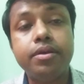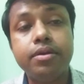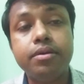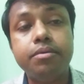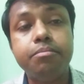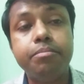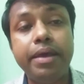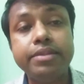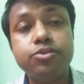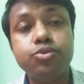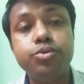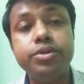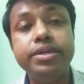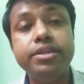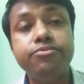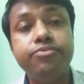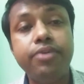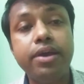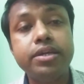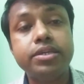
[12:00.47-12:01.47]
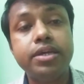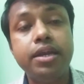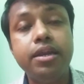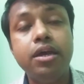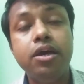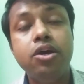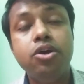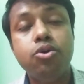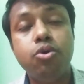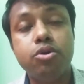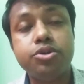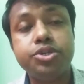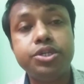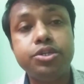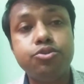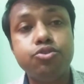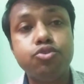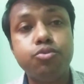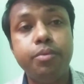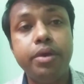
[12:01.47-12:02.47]
mansoni infection or
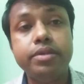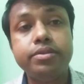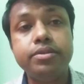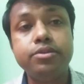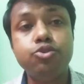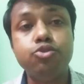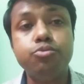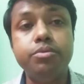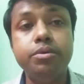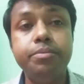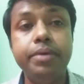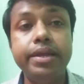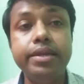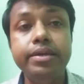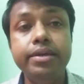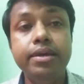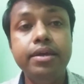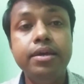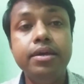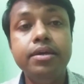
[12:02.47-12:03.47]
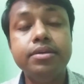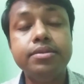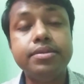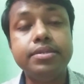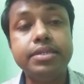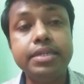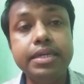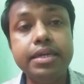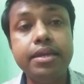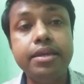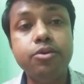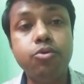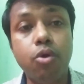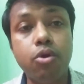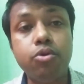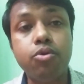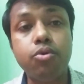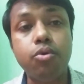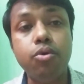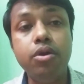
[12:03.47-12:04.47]
schistosomiasis should be very strictly
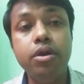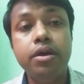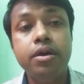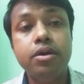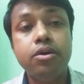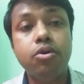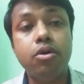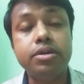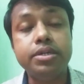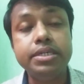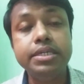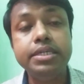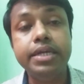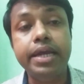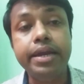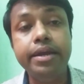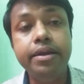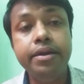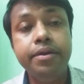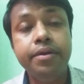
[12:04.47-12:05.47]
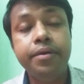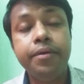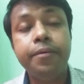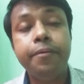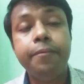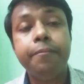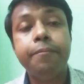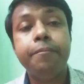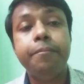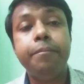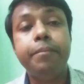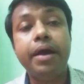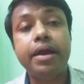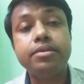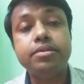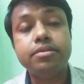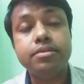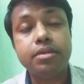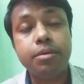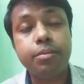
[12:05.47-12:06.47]
controlled or treated
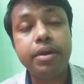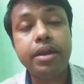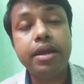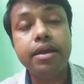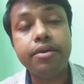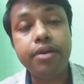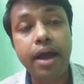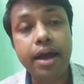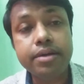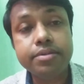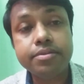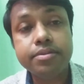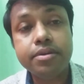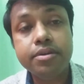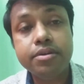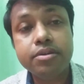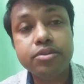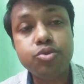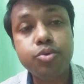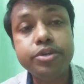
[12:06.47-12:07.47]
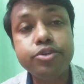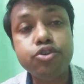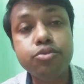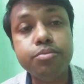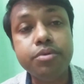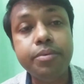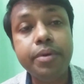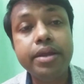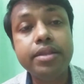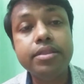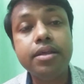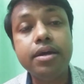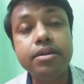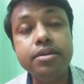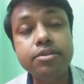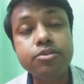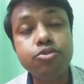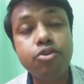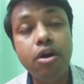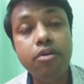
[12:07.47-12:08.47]
by several drugs so as to prevent the
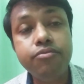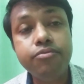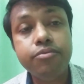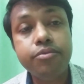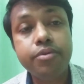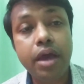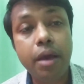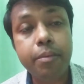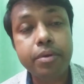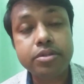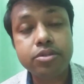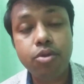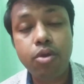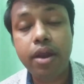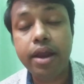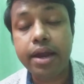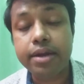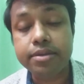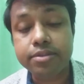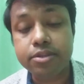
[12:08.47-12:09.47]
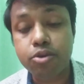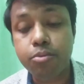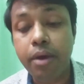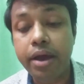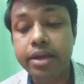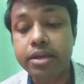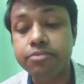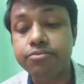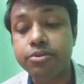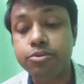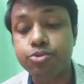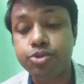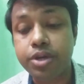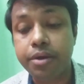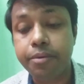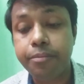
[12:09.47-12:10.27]
risk of hepatocellular carcinoma in future.